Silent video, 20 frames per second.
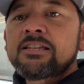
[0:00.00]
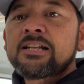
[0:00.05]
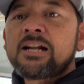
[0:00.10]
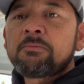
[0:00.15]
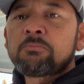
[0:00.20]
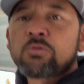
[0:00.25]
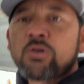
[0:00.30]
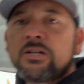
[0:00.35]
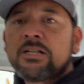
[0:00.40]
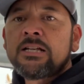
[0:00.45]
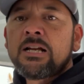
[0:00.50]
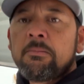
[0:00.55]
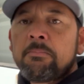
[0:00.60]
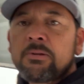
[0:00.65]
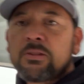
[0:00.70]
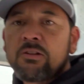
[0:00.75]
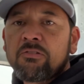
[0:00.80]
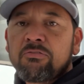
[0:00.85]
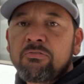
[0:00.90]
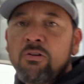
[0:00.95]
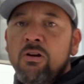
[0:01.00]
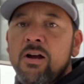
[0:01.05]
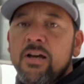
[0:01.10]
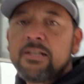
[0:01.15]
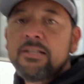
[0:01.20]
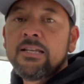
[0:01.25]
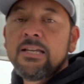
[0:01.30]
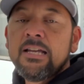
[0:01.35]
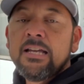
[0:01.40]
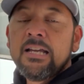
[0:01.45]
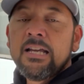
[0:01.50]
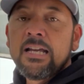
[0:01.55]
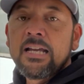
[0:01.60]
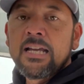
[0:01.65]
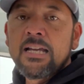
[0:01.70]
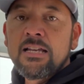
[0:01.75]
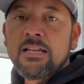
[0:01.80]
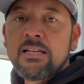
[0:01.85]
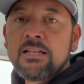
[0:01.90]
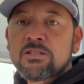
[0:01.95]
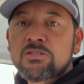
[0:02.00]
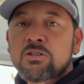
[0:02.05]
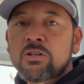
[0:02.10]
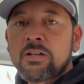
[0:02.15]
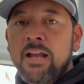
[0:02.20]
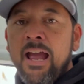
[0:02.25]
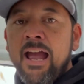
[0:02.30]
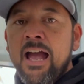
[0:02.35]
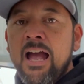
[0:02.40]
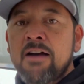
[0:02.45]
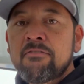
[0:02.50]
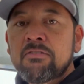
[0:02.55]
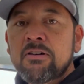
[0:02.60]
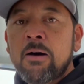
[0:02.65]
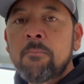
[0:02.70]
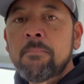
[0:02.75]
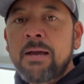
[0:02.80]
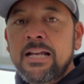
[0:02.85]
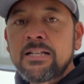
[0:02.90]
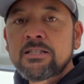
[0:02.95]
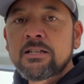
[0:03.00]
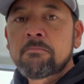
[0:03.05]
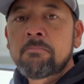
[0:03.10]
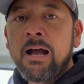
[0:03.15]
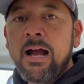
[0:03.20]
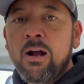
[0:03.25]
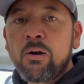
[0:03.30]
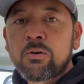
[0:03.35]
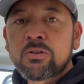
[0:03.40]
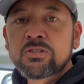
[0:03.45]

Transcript: that I'm running up at the front is gonna have amazing power.